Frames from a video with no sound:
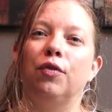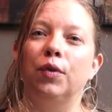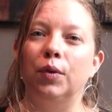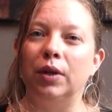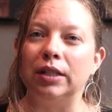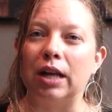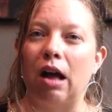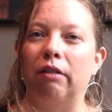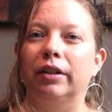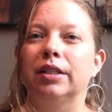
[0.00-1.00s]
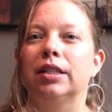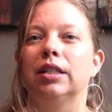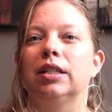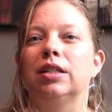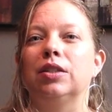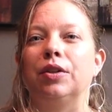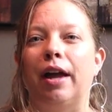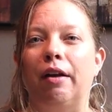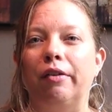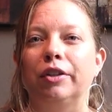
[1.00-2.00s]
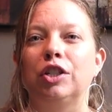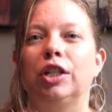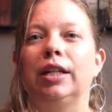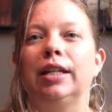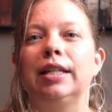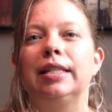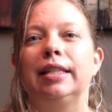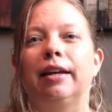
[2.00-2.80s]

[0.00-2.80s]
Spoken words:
food intolerances or allergies,